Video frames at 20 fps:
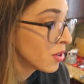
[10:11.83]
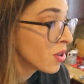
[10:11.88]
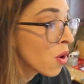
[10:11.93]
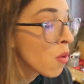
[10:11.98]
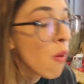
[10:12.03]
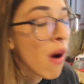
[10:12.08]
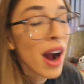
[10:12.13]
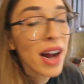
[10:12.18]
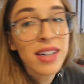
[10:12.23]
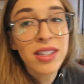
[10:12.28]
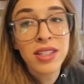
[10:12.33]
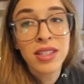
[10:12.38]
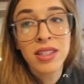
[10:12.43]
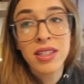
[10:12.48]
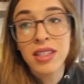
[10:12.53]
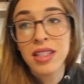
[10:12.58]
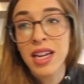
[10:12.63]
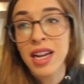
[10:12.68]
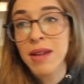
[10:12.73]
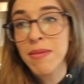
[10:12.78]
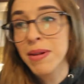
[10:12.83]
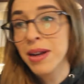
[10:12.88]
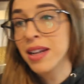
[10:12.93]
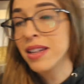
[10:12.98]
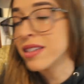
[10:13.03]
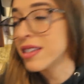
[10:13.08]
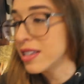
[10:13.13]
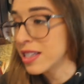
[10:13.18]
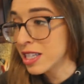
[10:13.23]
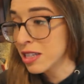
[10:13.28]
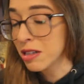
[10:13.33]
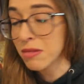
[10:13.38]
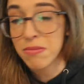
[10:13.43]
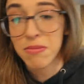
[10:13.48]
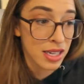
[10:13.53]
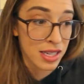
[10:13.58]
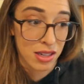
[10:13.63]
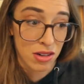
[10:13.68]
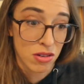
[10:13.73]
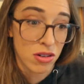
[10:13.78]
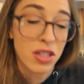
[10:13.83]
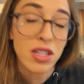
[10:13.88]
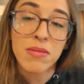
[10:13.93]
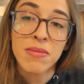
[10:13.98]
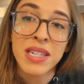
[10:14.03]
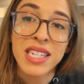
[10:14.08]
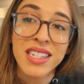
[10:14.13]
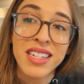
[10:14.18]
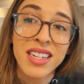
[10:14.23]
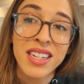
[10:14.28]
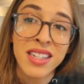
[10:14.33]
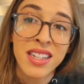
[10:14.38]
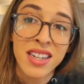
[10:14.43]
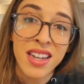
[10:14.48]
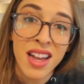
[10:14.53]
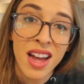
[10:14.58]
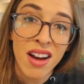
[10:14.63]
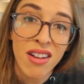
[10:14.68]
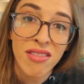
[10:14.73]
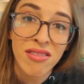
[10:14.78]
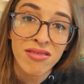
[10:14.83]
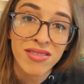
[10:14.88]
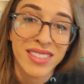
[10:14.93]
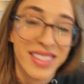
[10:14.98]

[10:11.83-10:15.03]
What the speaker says: You know why it's a good day? Because it's Christmas season now.